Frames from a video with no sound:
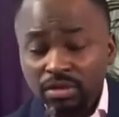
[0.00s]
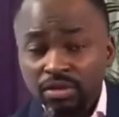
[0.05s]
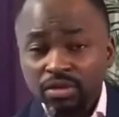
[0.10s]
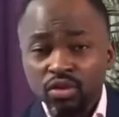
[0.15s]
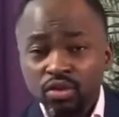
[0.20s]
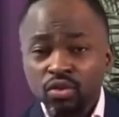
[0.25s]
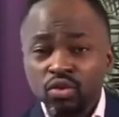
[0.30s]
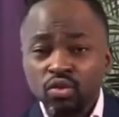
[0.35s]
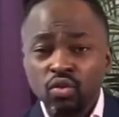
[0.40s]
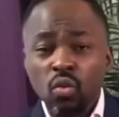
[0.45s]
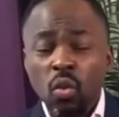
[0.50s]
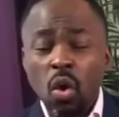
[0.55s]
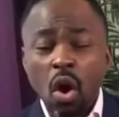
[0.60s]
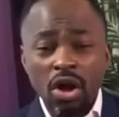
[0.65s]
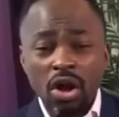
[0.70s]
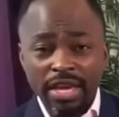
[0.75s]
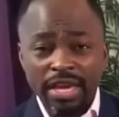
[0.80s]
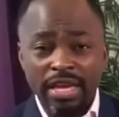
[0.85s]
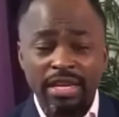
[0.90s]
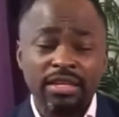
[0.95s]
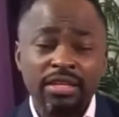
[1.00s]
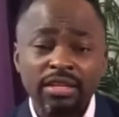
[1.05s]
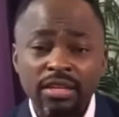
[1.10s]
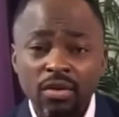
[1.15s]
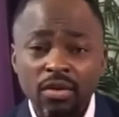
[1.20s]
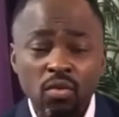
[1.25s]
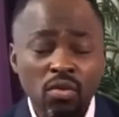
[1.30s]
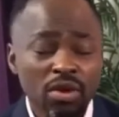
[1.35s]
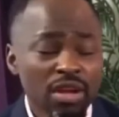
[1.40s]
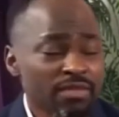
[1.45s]
to, to walk in,
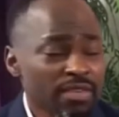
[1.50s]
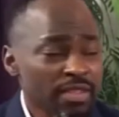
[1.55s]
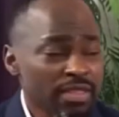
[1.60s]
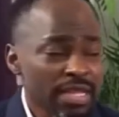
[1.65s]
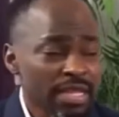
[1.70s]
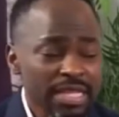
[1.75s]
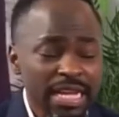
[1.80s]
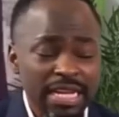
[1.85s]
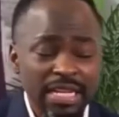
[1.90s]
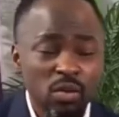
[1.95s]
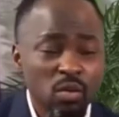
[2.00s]
whatever thing that